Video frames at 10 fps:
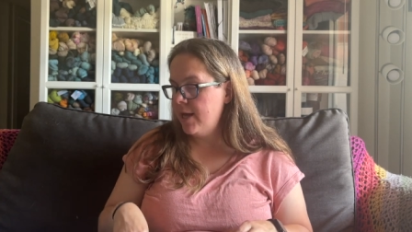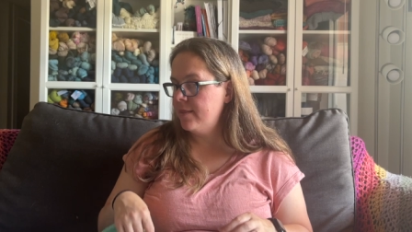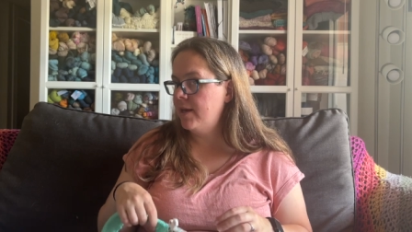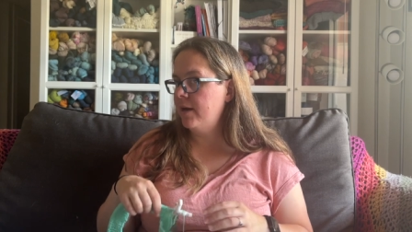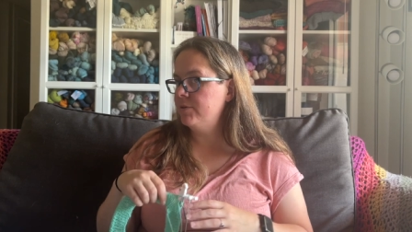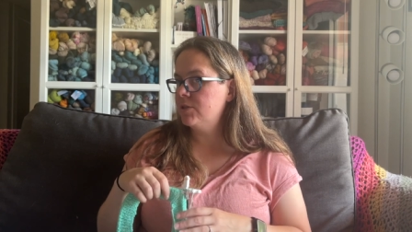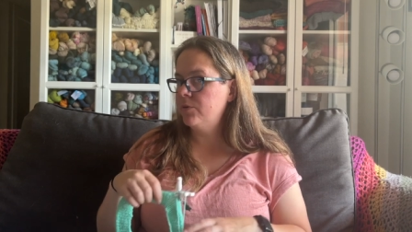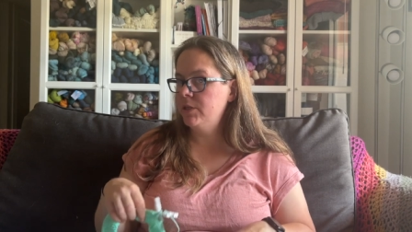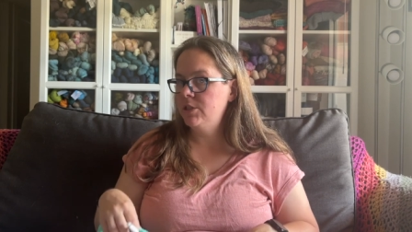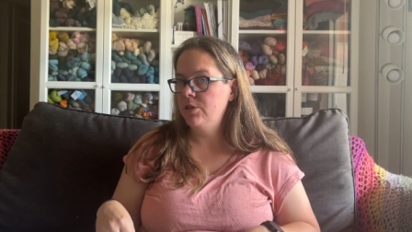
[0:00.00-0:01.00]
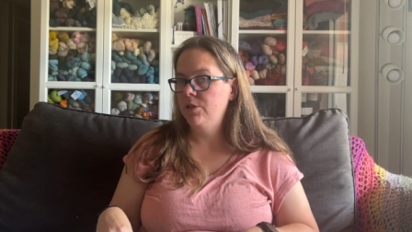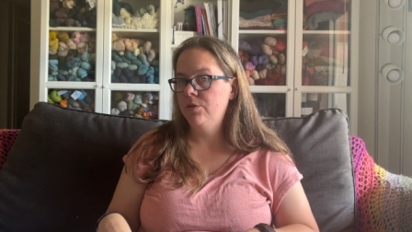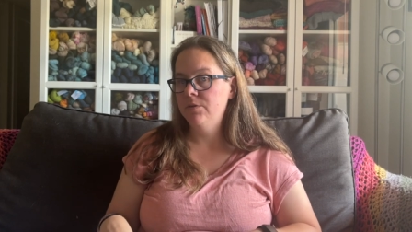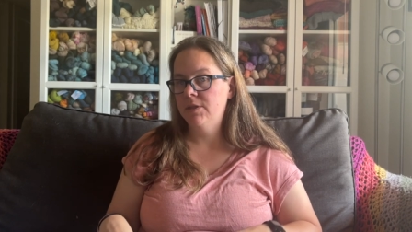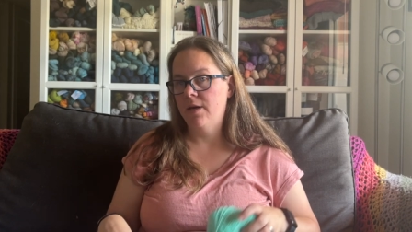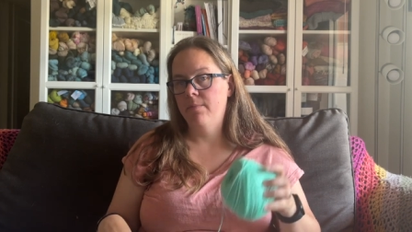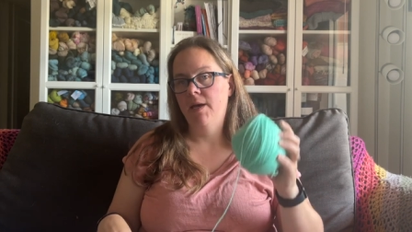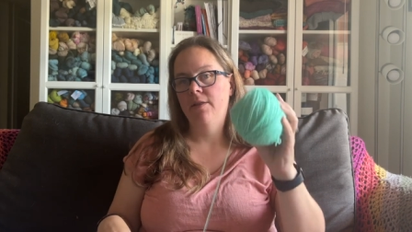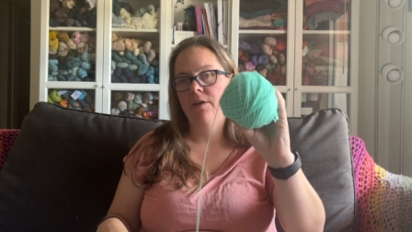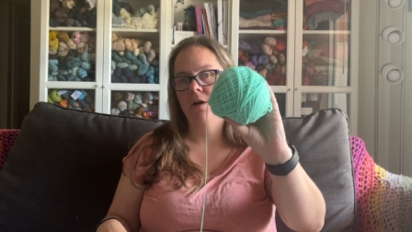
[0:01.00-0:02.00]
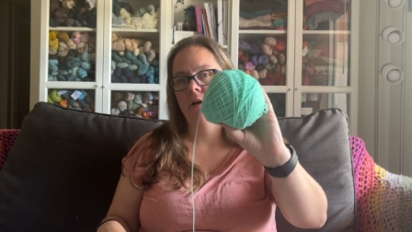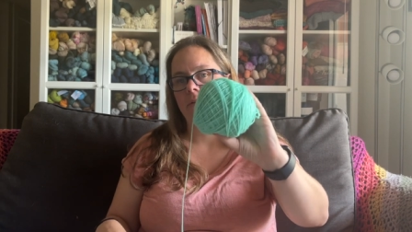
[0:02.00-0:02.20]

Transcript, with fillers: that I was going to use them. And there